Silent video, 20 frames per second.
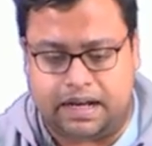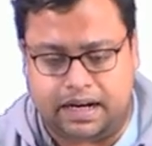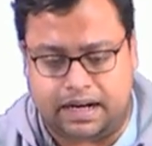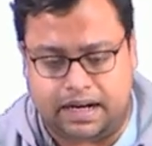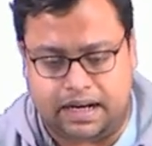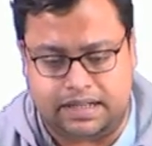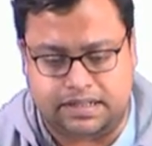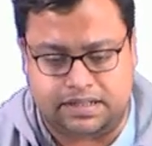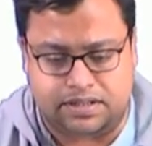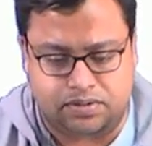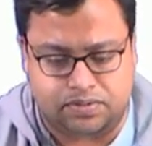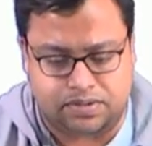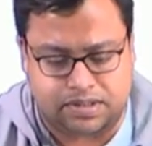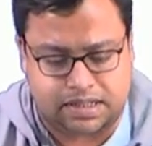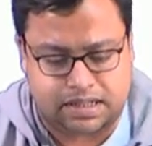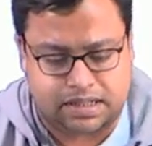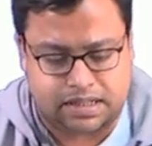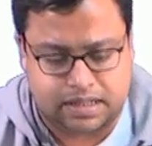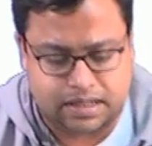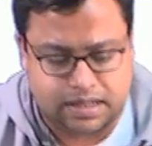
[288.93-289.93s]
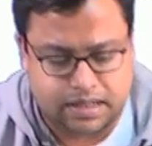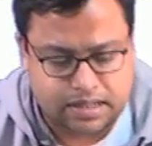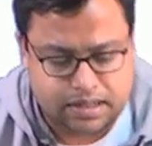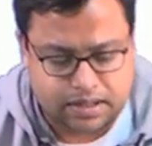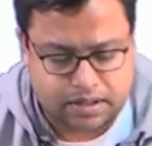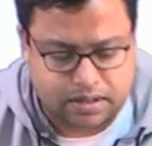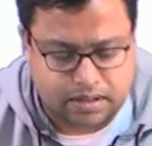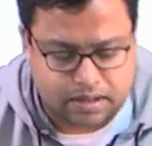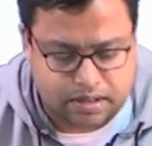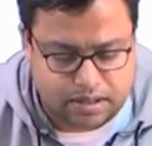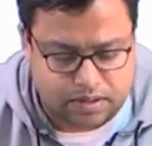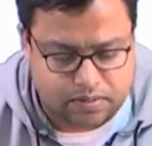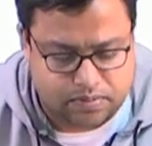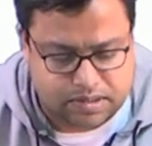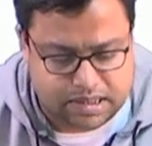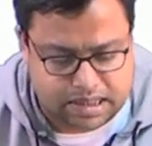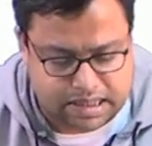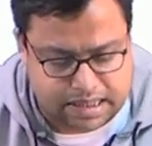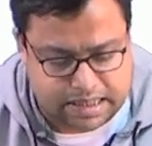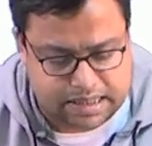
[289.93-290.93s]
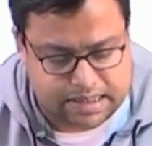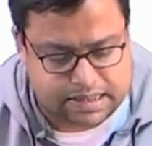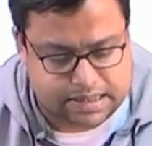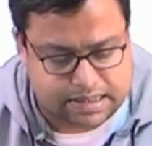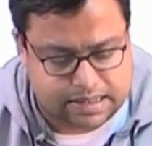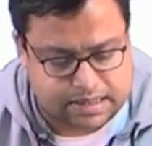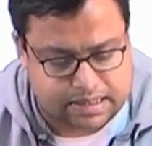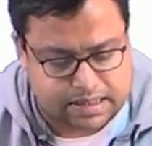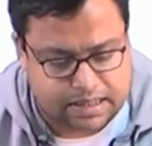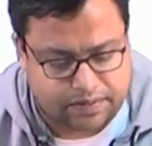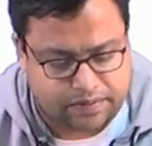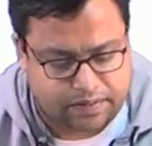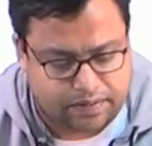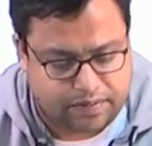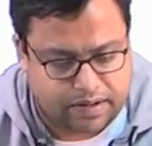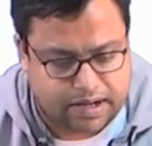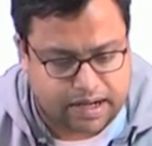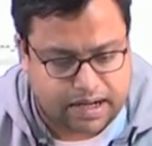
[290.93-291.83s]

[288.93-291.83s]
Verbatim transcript: analyzed using using these survival